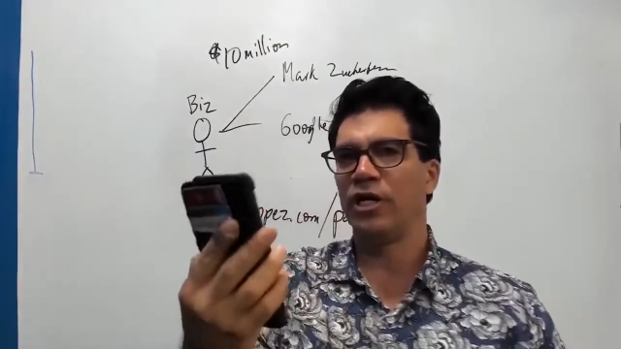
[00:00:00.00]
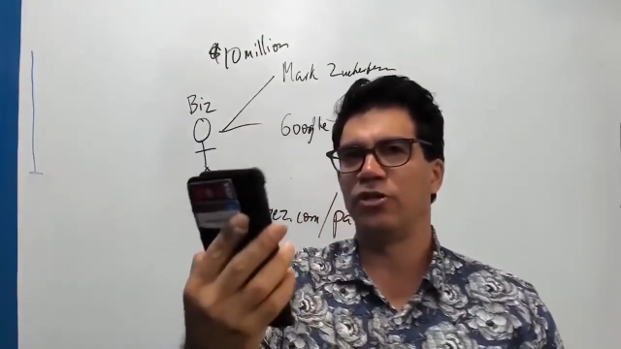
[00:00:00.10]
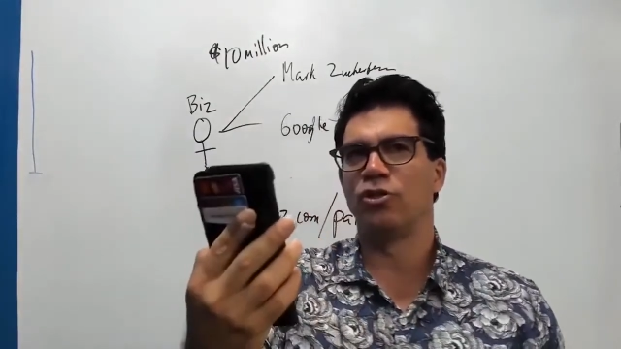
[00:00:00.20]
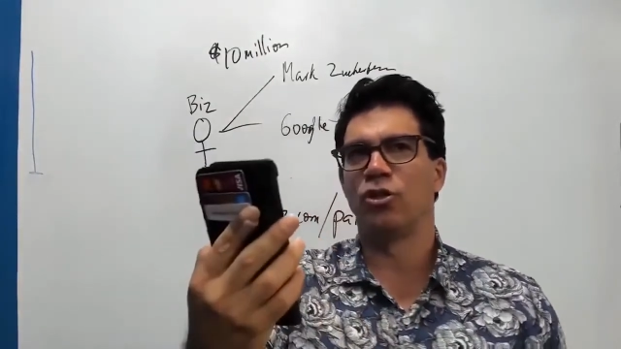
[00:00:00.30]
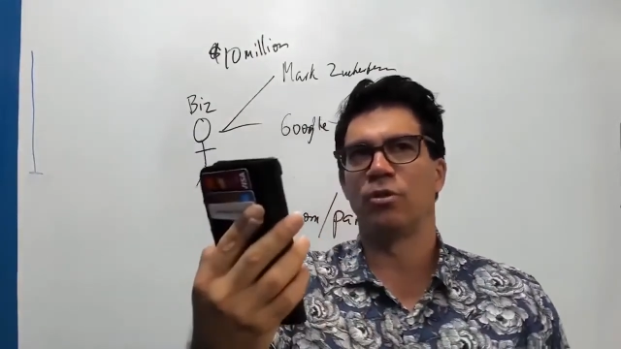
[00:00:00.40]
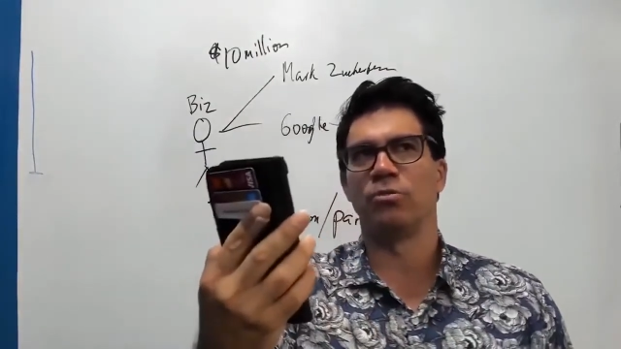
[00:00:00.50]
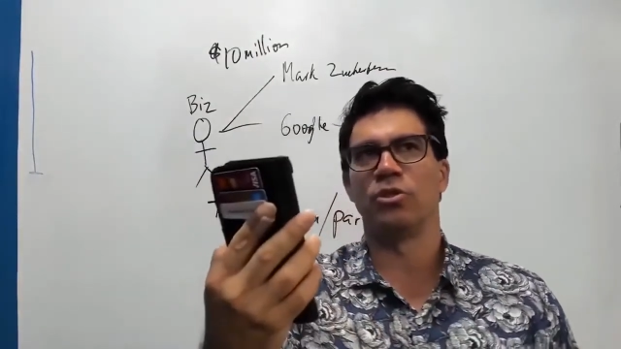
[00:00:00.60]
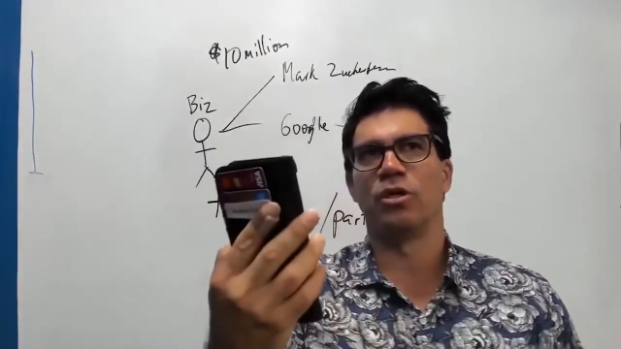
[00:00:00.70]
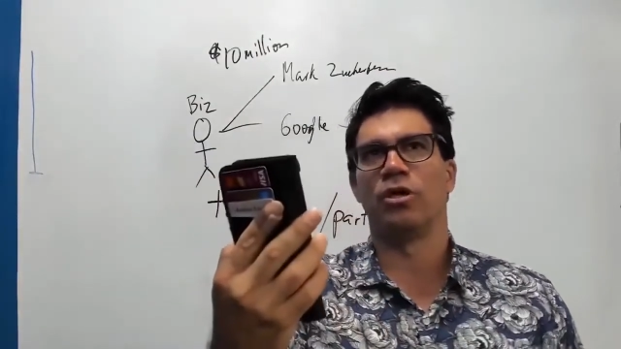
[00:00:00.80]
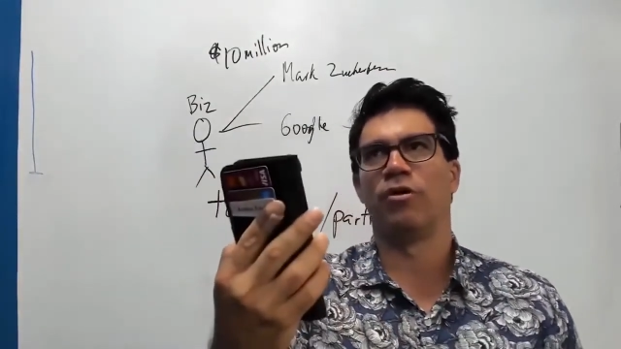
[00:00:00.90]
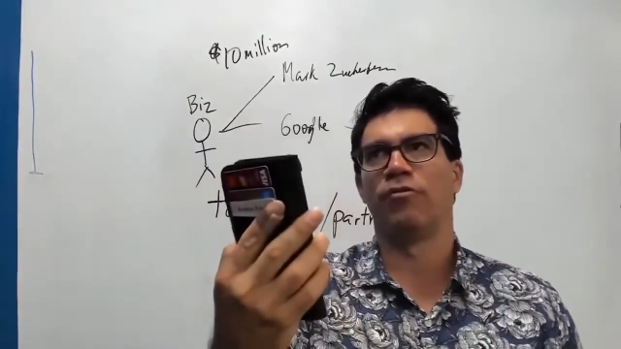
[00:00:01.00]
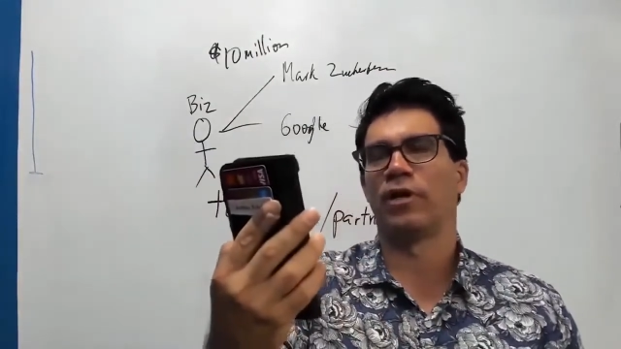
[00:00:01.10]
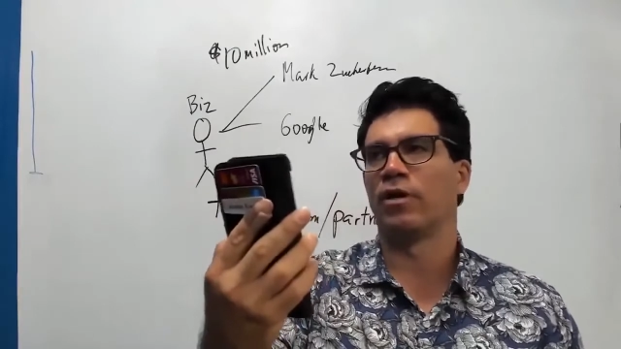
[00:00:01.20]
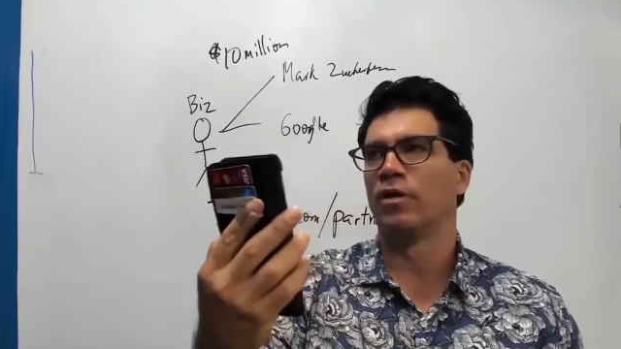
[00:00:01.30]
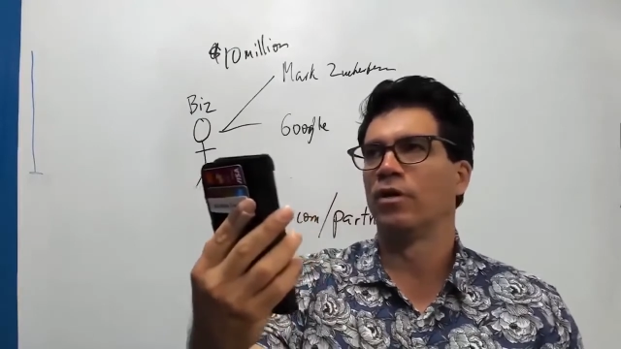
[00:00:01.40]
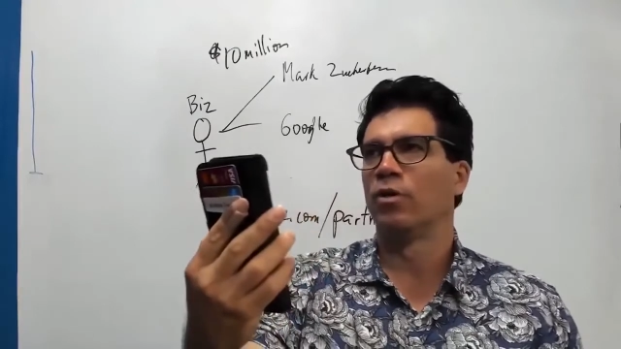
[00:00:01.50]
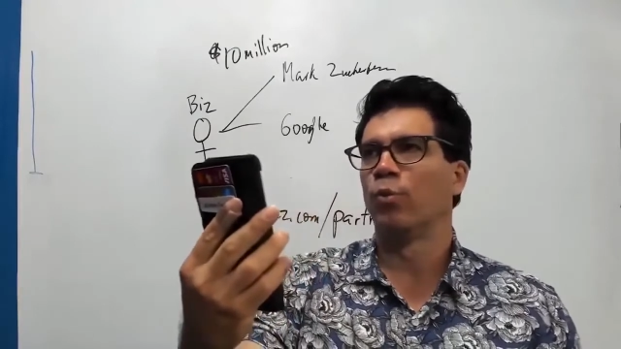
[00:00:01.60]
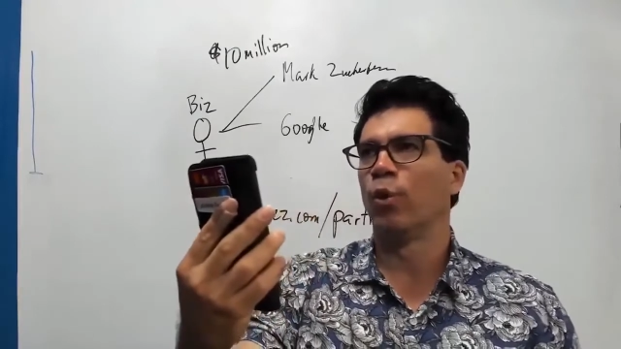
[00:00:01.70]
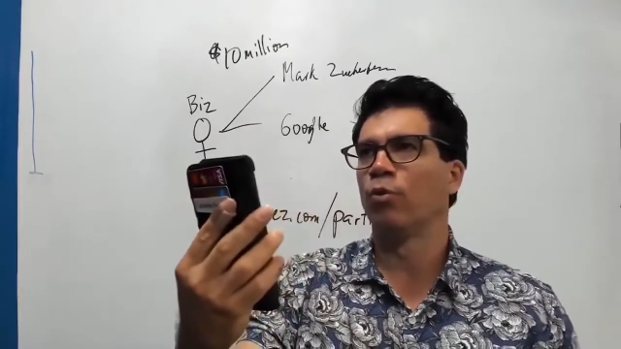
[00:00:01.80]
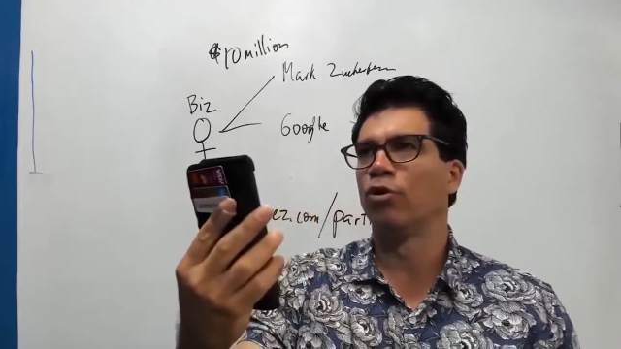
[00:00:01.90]
in terms of like
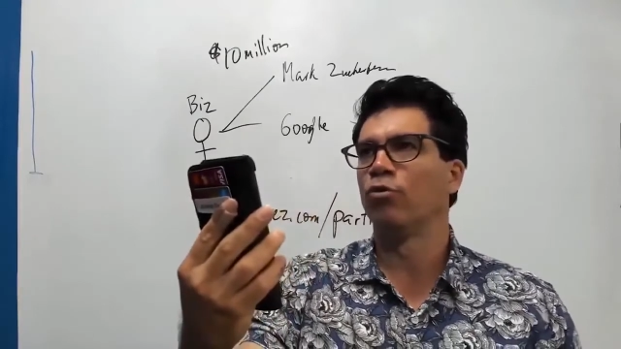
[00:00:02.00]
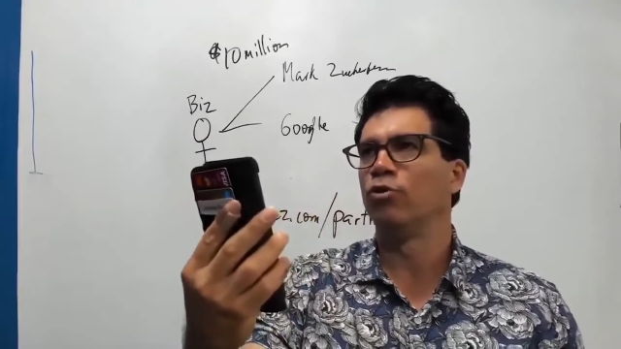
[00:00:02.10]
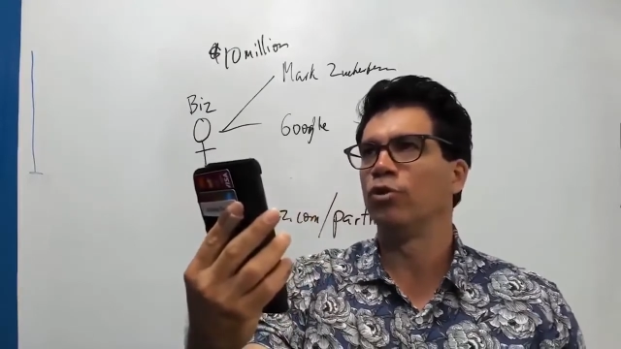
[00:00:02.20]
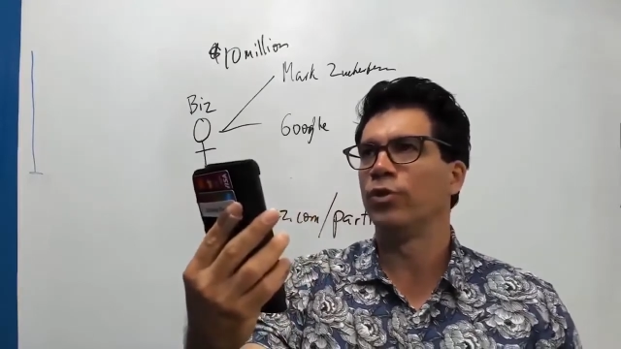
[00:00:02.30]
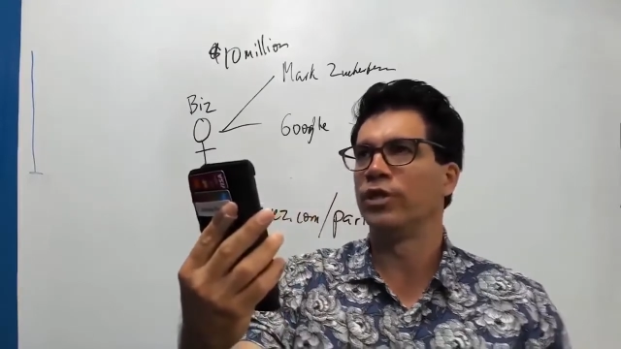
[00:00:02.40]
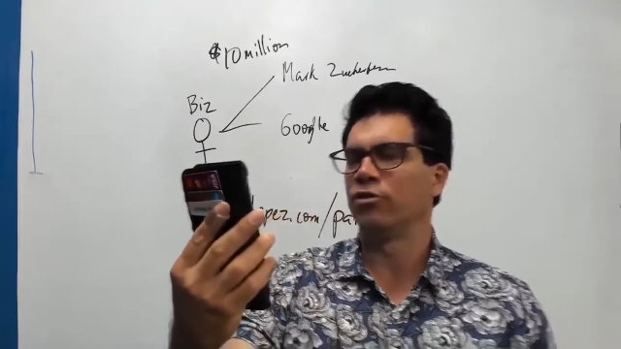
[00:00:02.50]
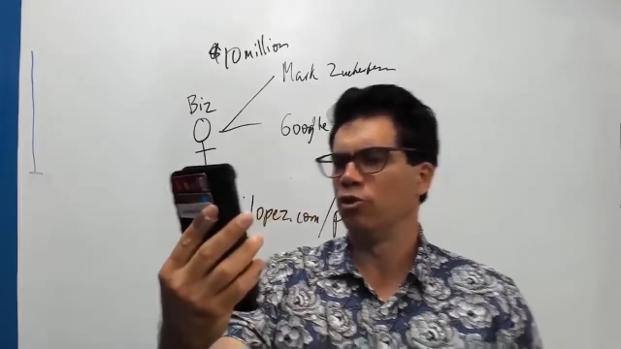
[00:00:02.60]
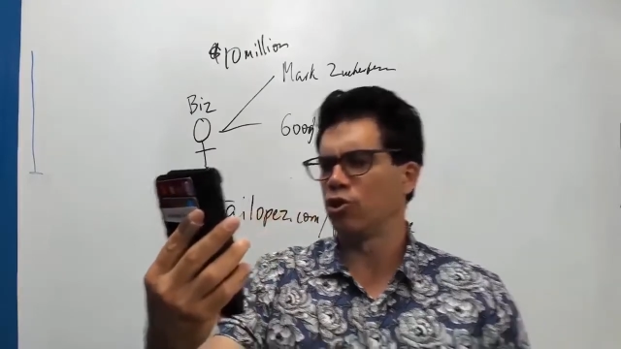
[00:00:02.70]
what were you doing?